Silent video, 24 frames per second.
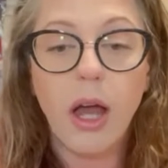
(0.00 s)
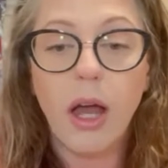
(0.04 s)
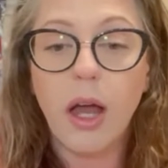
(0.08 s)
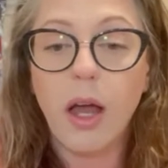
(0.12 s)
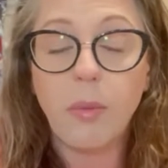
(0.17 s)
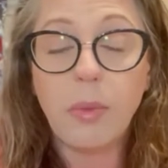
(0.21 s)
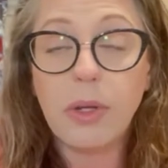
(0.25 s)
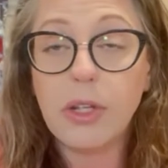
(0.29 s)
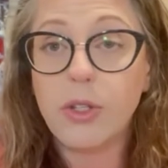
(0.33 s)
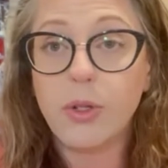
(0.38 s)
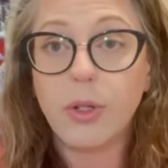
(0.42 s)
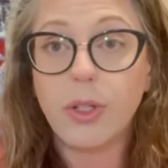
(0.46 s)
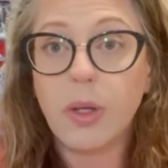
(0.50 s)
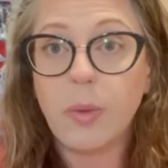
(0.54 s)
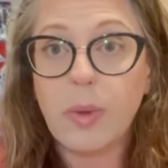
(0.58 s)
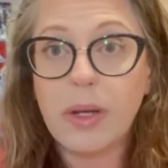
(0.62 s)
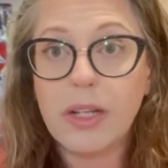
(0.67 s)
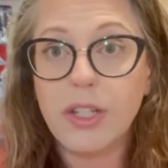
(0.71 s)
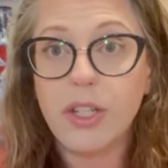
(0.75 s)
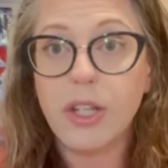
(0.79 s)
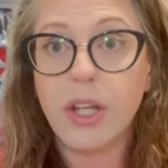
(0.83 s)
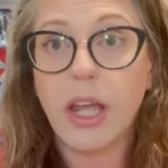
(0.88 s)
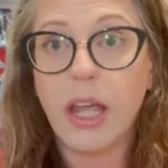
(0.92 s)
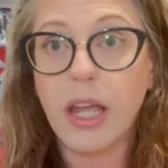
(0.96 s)
I mean, doing the
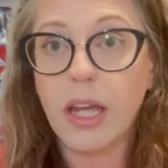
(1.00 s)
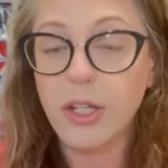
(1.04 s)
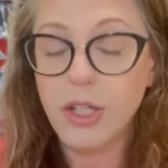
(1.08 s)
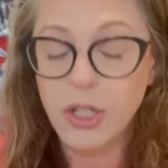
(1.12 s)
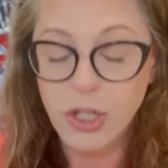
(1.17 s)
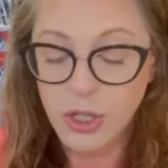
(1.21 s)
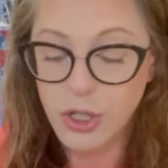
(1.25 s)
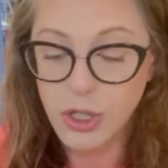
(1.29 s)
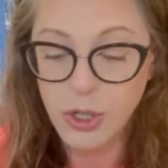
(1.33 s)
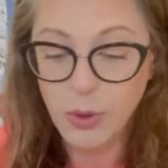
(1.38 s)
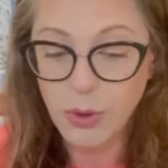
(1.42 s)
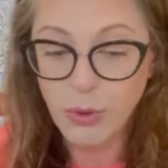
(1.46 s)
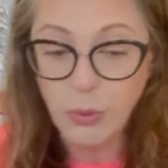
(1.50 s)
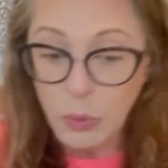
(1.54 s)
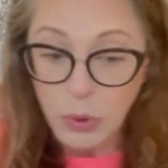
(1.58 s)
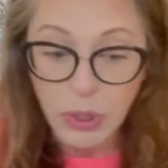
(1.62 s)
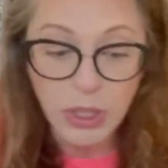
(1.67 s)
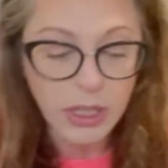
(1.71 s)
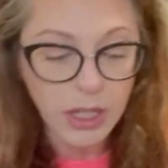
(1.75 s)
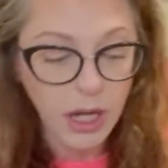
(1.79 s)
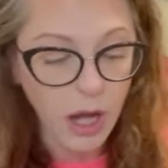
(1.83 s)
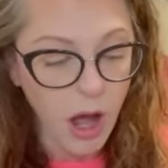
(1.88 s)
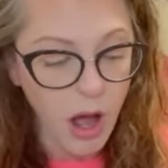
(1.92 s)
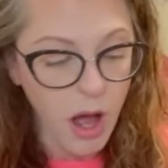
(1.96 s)
best she can. She's doing
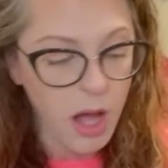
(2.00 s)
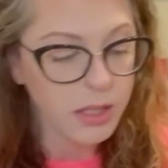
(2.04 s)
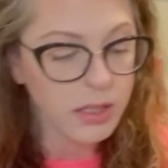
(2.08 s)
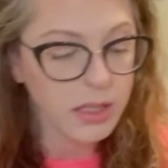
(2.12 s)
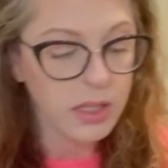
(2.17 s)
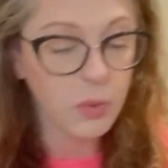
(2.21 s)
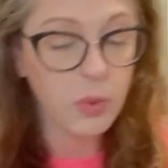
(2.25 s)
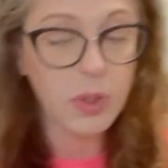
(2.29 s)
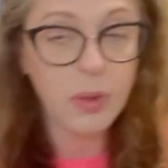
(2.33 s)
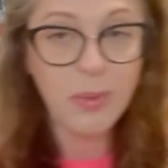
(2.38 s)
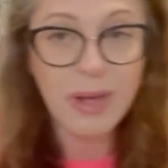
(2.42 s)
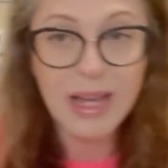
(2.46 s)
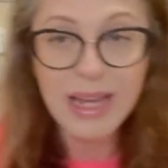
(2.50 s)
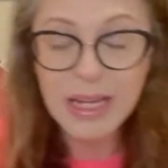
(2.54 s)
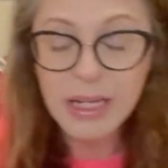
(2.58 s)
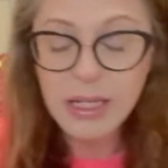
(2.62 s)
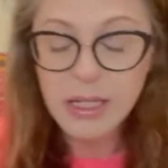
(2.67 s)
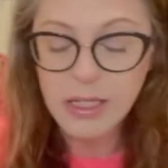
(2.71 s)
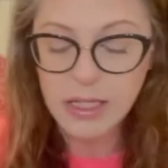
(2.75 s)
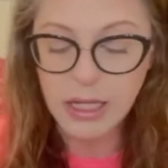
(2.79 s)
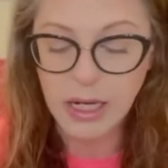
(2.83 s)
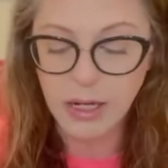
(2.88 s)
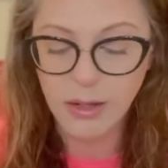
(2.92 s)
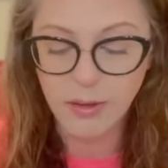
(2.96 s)
really awesome and
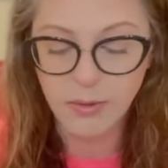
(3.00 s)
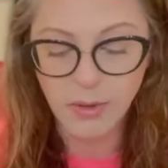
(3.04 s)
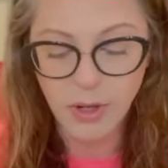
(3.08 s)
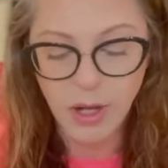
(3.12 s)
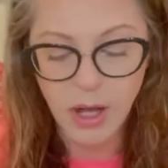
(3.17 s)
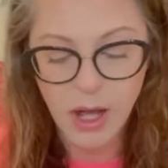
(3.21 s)
amazing.